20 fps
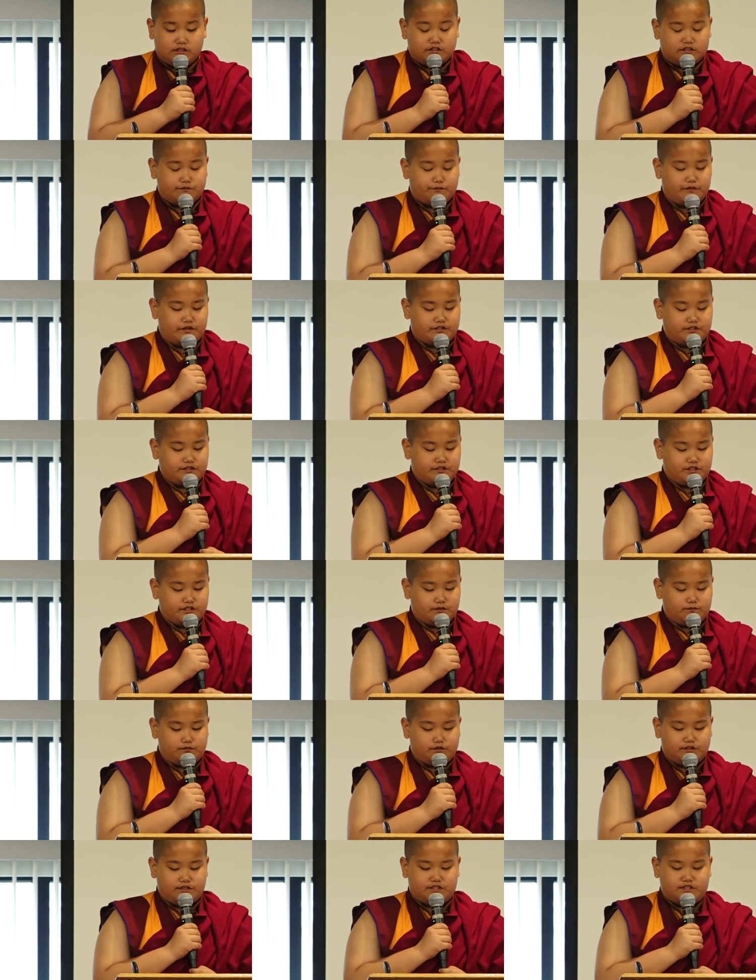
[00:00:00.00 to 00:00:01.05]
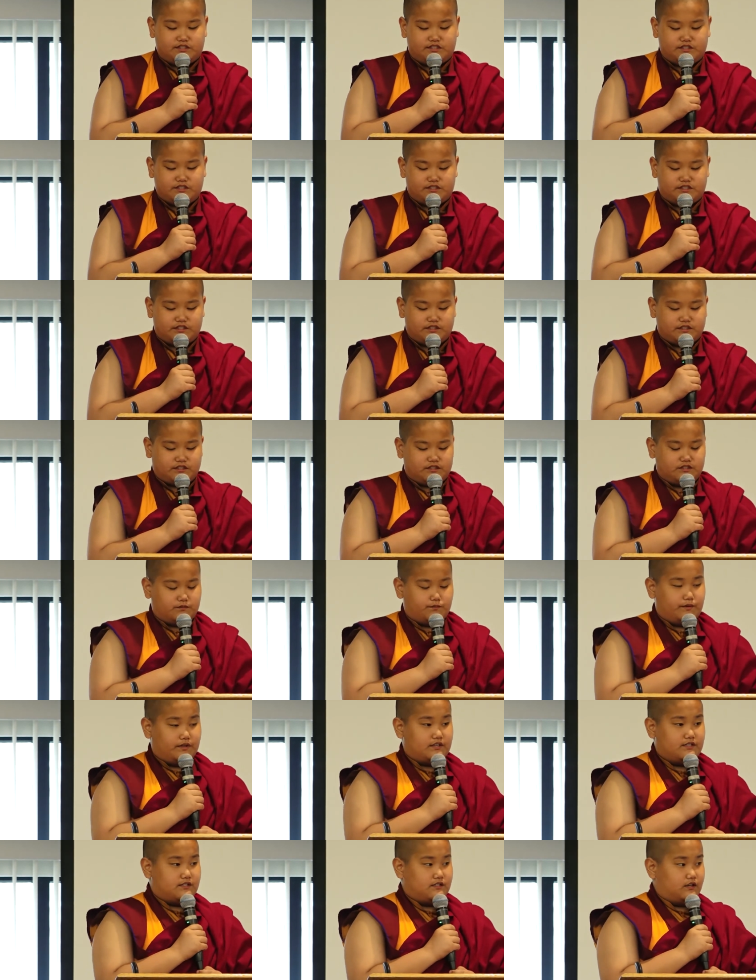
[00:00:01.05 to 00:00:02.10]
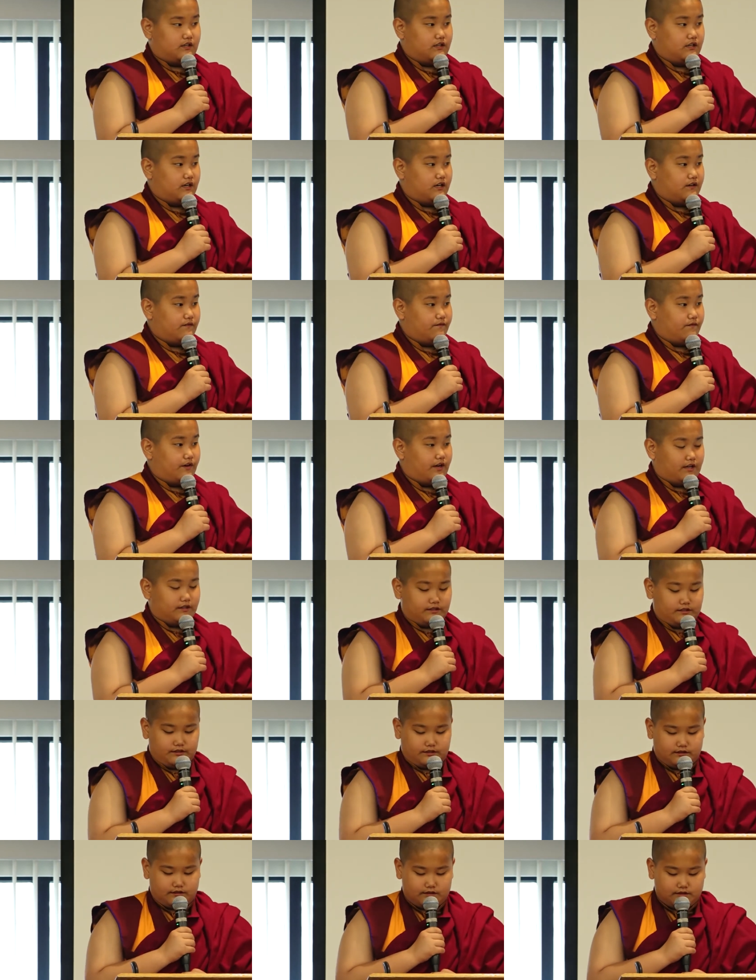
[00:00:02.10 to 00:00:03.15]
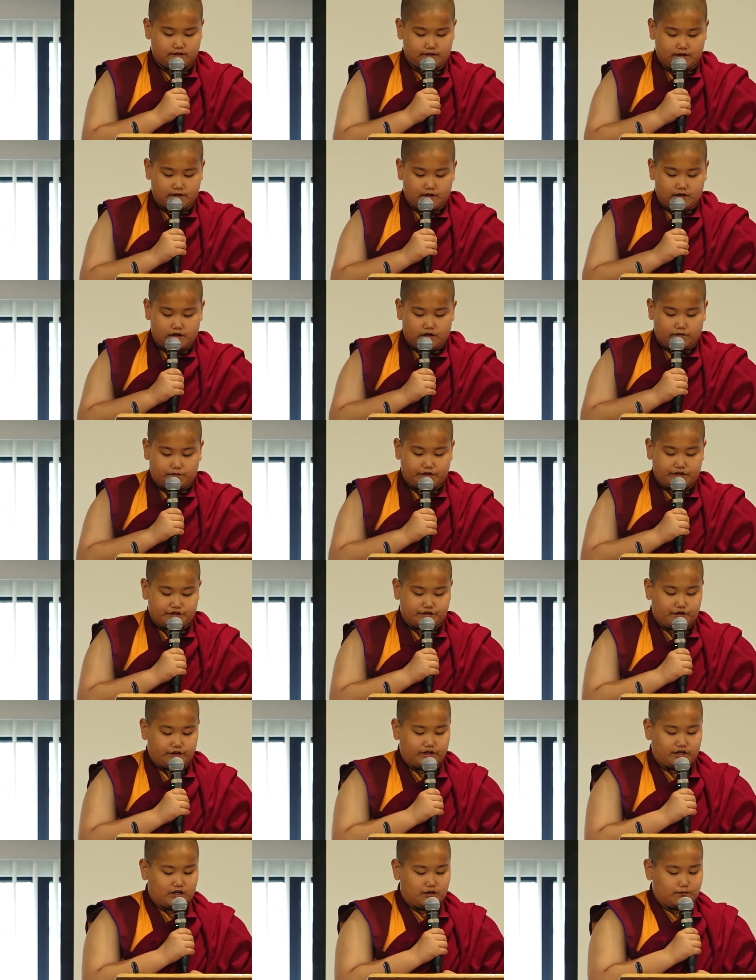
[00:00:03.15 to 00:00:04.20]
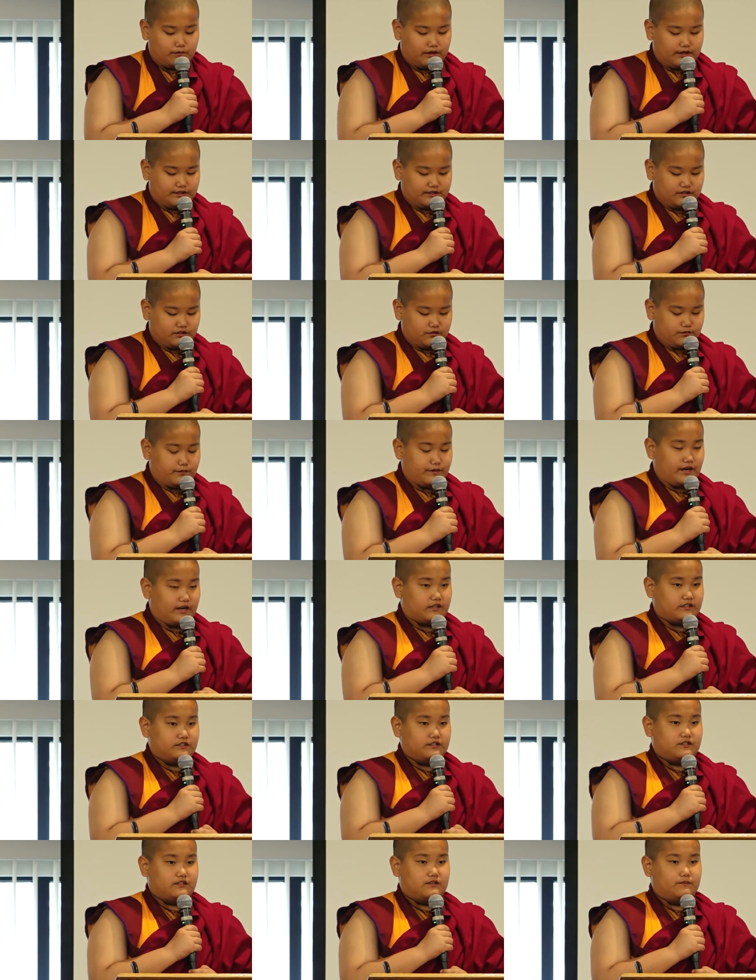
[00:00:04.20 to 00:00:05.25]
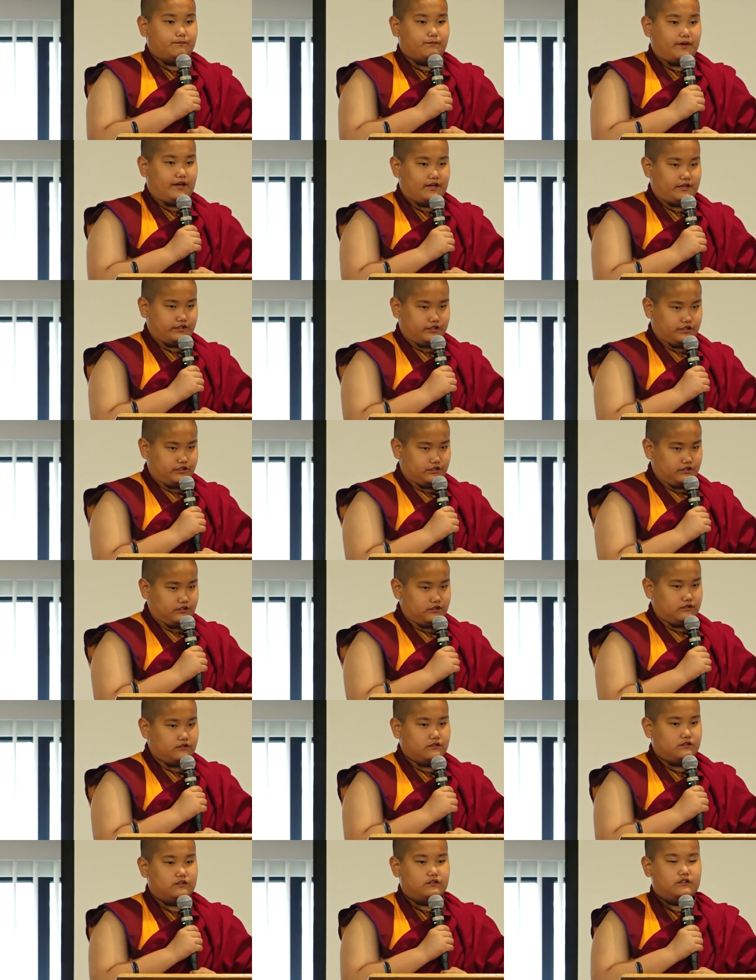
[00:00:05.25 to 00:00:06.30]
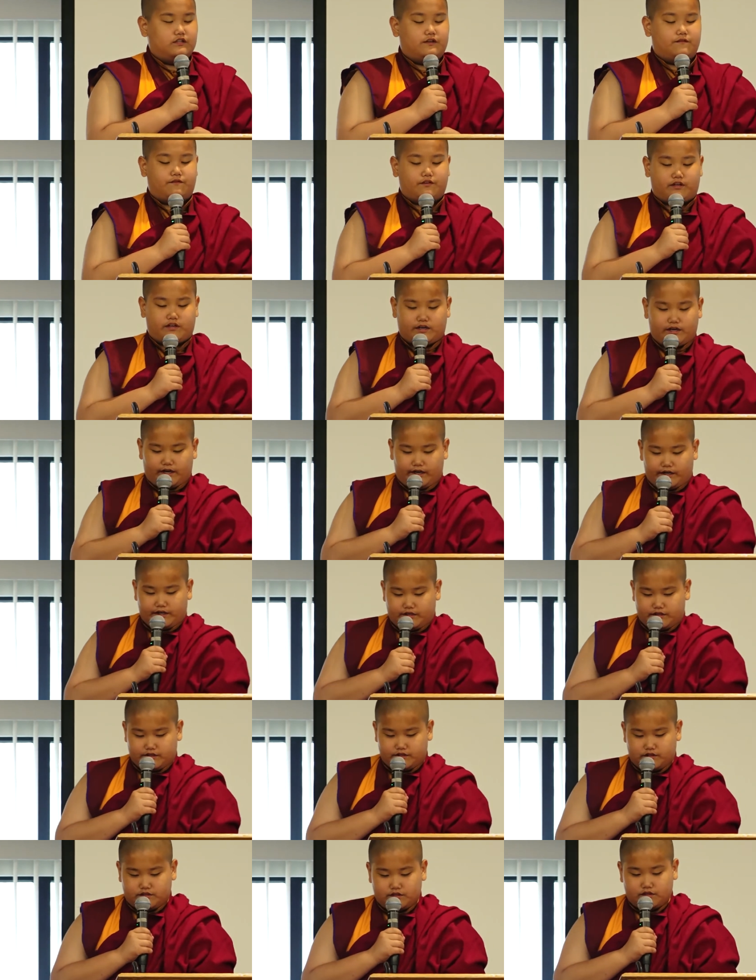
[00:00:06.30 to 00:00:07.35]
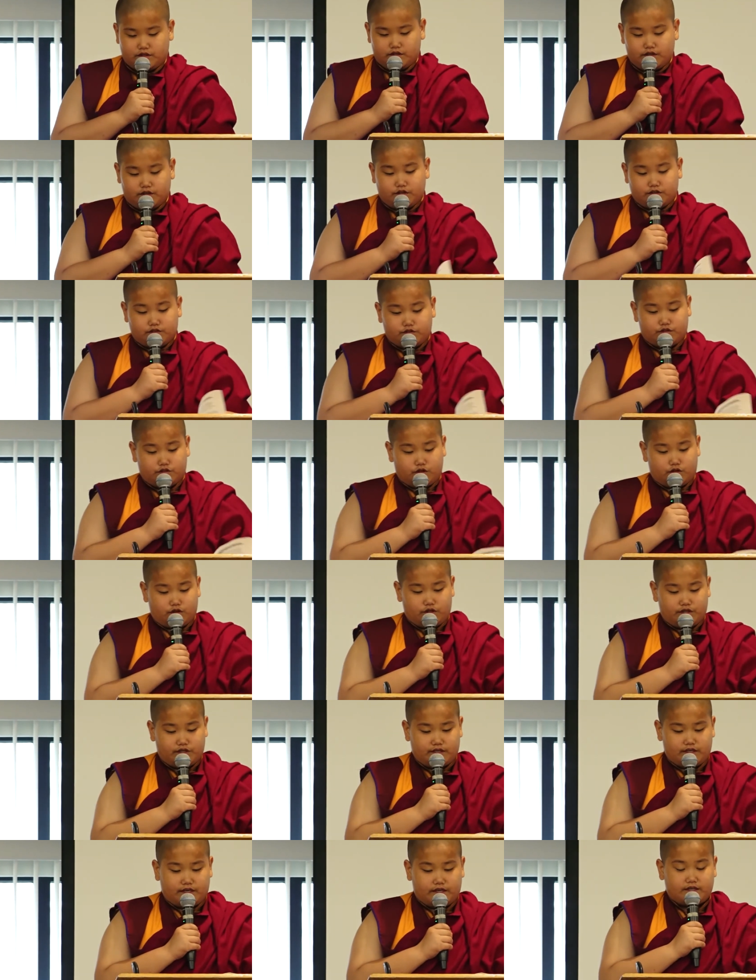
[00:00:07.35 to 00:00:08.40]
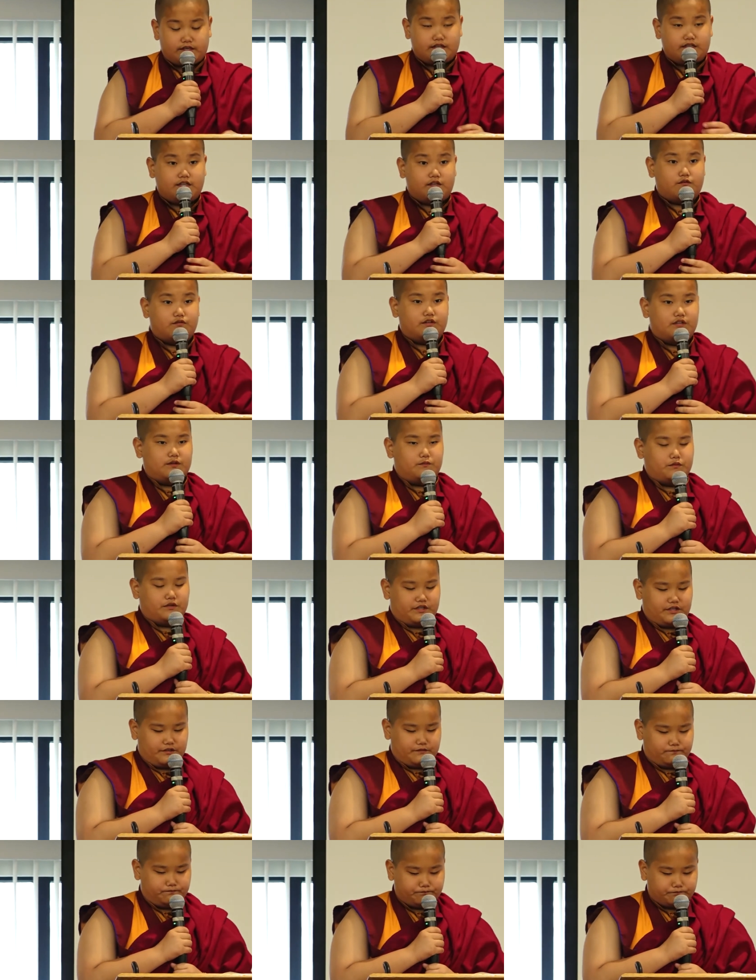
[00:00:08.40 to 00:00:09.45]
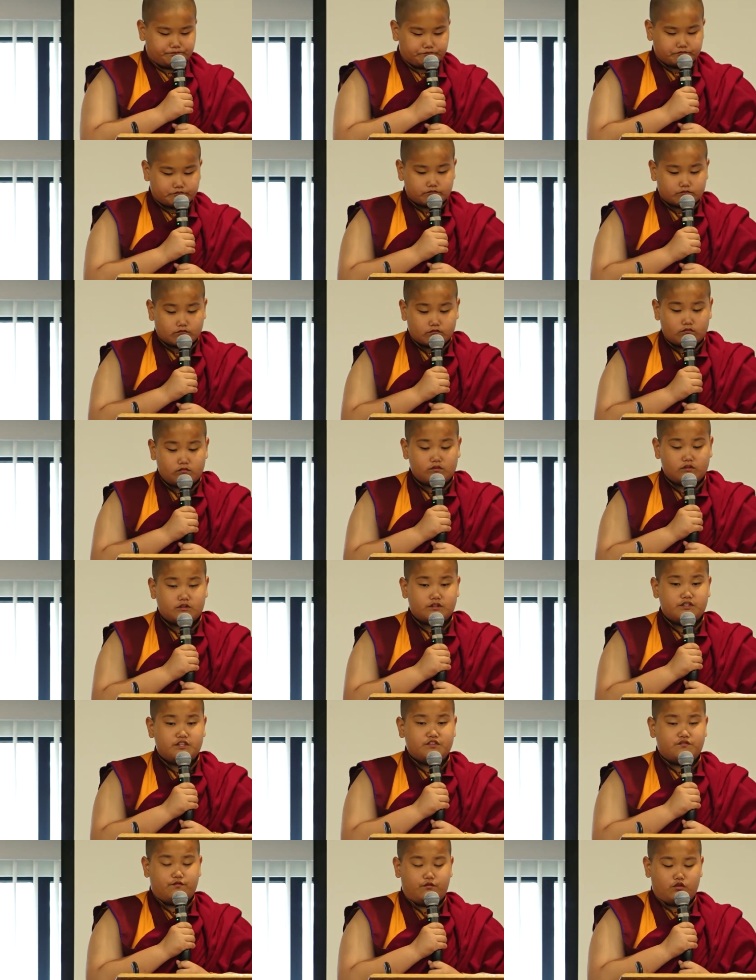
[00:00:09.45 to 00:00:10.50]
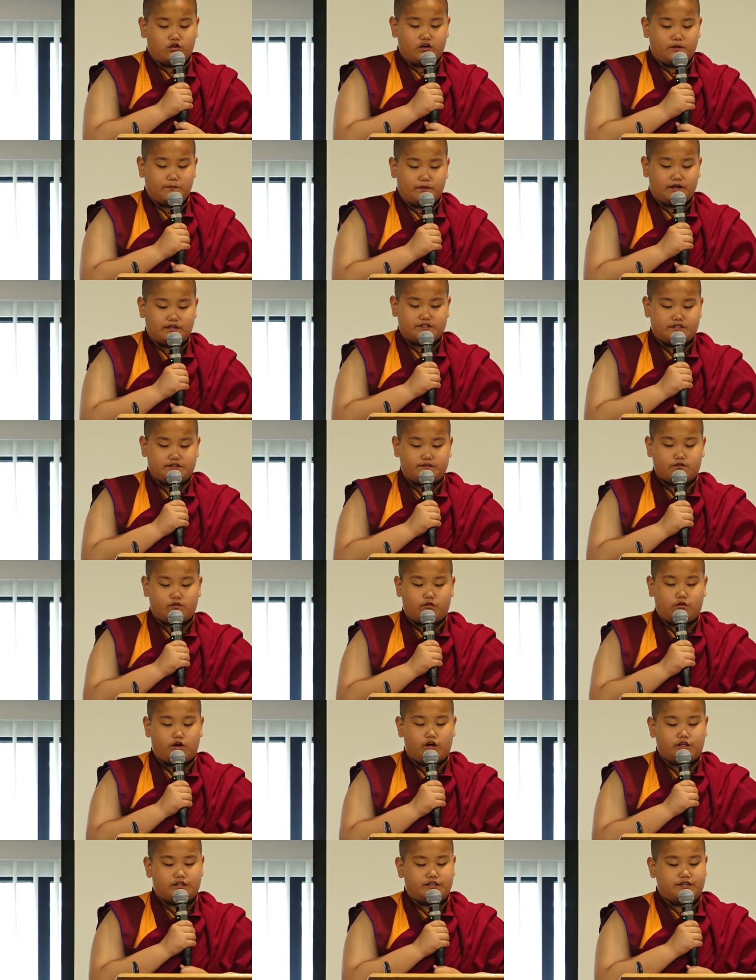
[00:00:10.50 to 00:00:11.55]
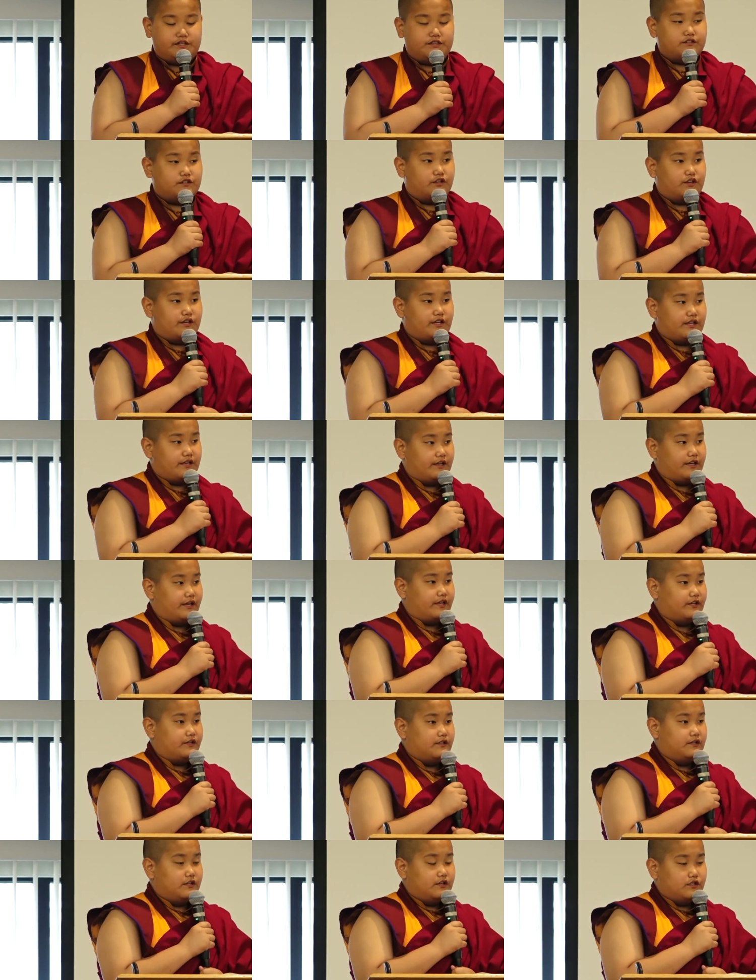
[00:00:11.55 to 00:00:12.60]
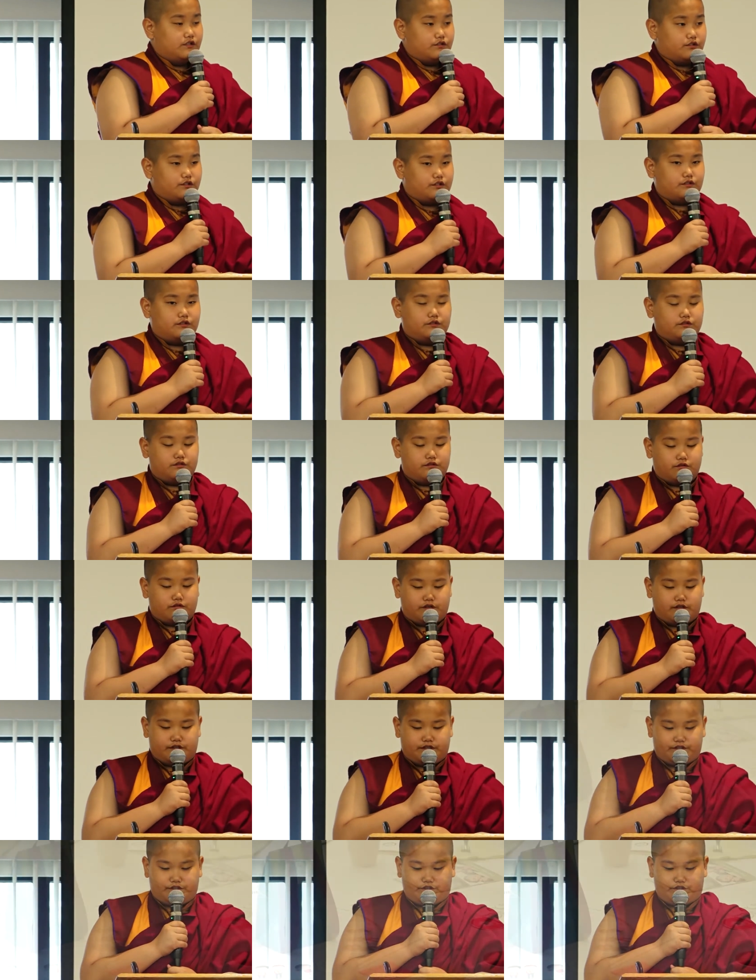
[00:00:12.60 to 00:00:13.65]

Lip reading: The message of Buddha's teachings is based on non-violence. We train our minds to practice compassion, loving kindness, joy, and equanimity. These four positive qualities are innate due to our